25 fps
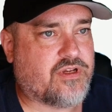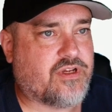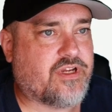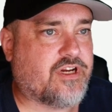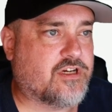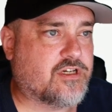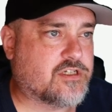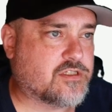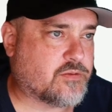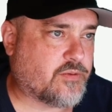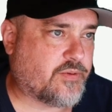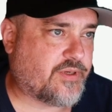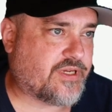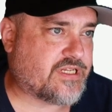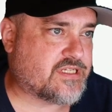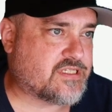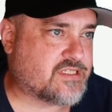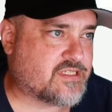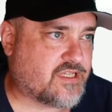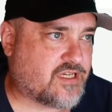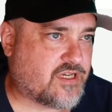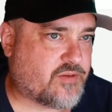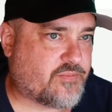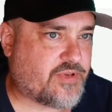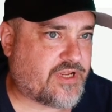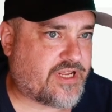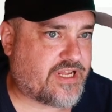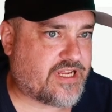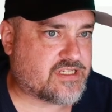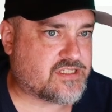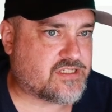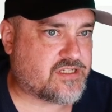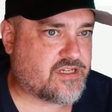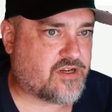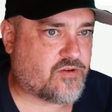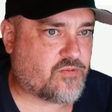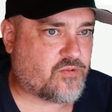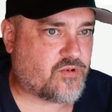Here's where we can set up a guest
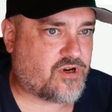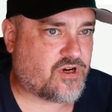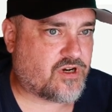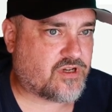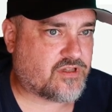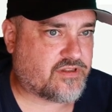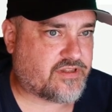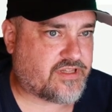network.